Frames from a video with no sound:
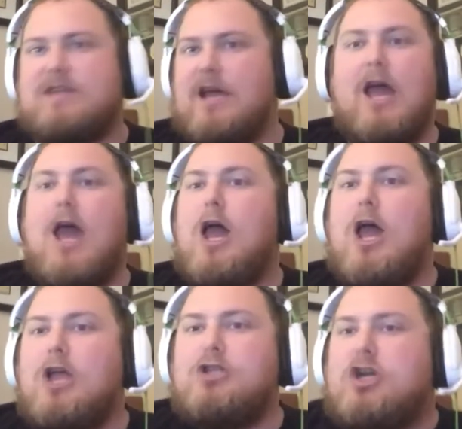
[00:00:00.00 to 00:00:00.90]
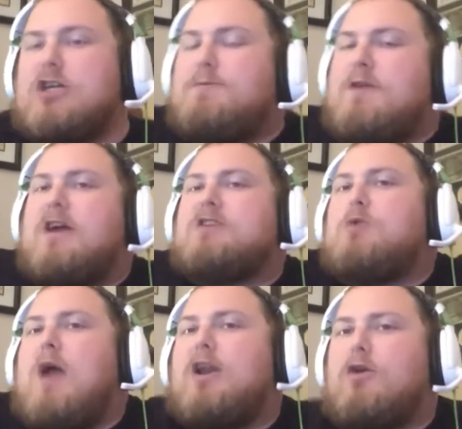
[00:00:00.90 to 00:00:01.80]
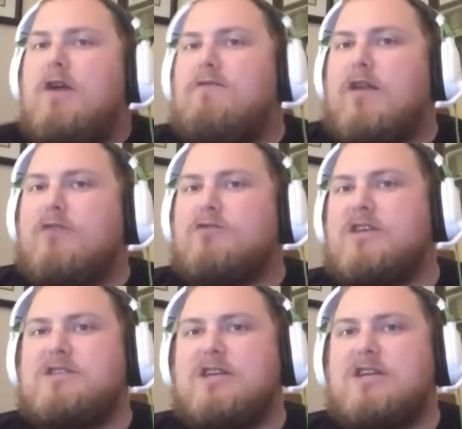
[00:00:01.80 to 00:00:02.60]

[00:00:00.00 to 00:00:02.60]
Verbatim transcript: Like, just because you had a great regular season.